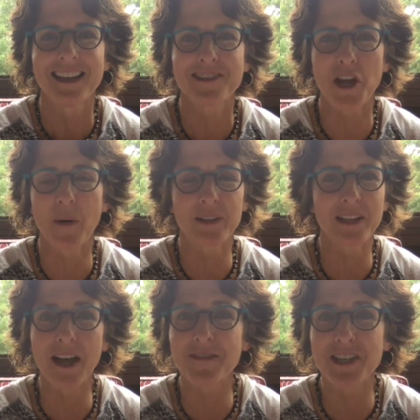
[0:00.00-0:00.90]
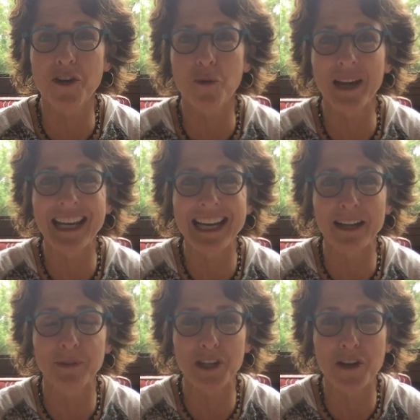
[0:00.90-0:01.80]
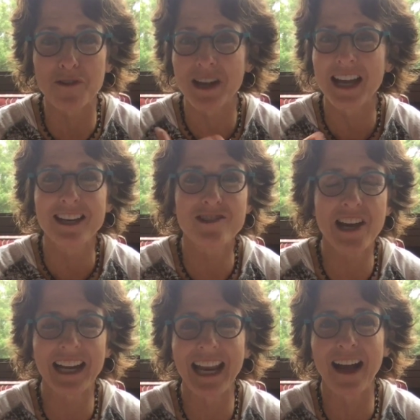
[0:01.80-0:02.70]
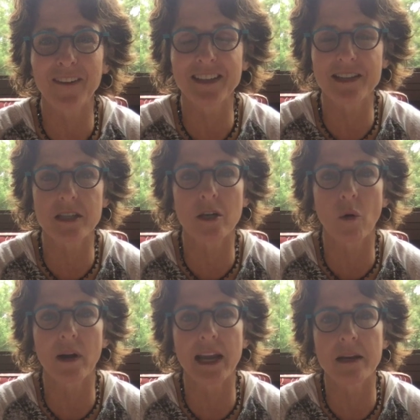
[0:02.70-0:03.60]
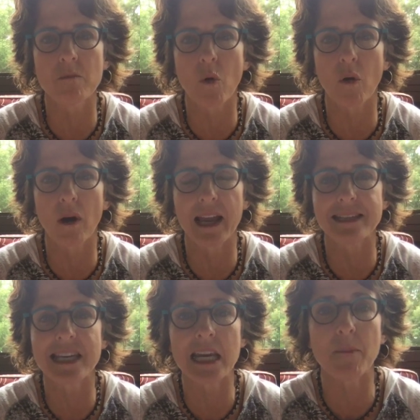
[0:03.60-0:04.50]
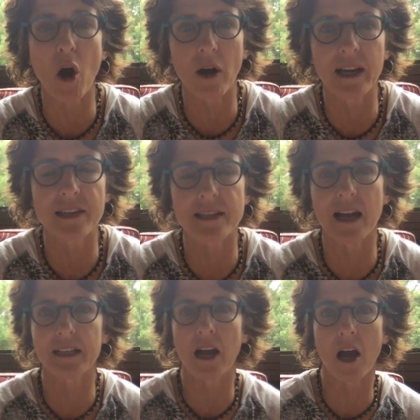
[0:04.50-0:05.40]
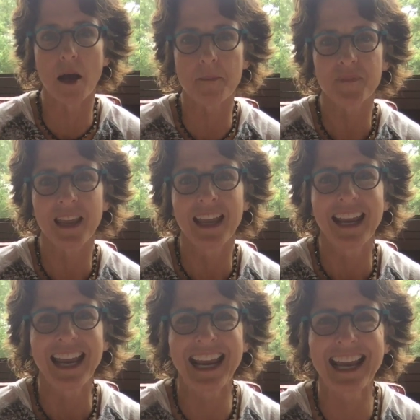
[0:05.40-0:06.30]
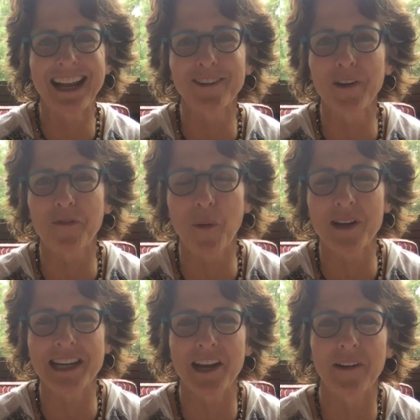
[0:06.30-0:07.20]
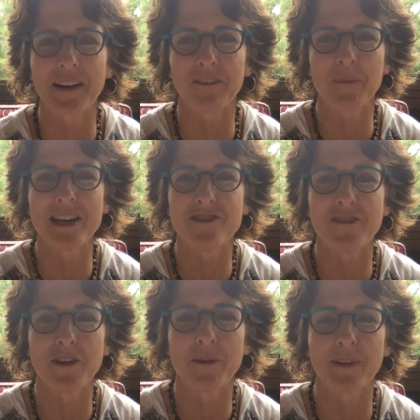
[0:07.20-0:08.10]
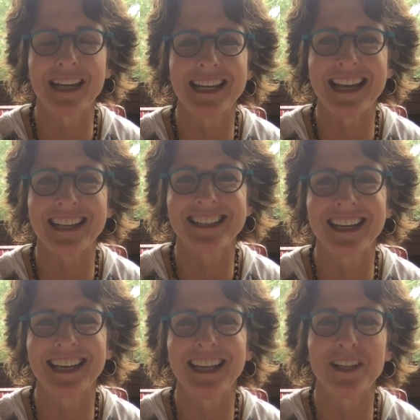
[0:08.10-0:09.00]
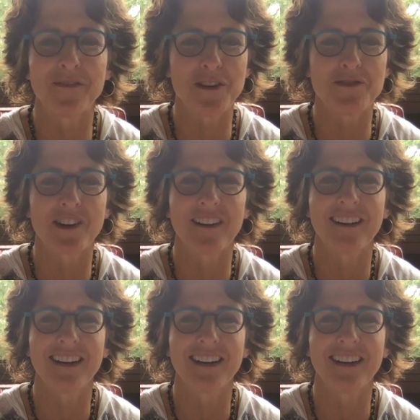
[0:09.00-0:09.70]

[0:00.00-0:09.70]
So I'd love to reconnect with you. Check out this story and more at teamarias.com. And I look forward to hearing from each of you and reconnecting in the future.